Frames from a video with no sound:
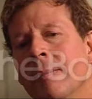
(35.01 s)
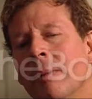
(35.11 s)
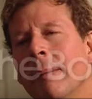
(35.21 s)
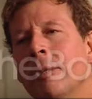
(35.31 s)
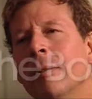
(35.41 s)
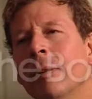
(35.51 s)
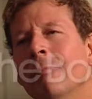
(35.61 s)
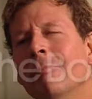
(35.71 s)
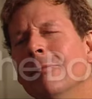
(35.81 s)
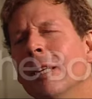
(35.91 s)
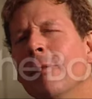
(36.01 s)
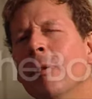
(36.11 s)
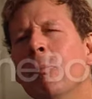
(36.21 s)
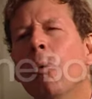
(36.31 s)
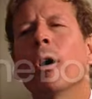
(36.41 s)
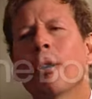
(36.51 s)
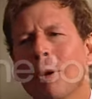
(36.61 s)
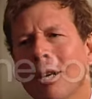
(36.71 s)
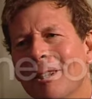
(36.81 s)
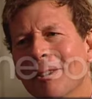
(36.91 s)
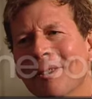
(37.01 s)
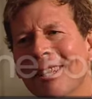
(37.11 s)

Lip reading: perhaps even more critical